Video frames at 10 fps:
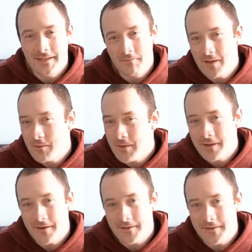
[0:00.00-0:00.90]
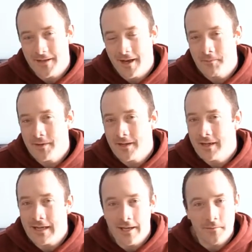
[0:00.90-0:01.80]
Simply because I played
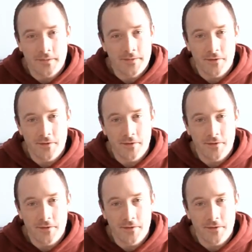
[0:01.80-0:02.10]
that game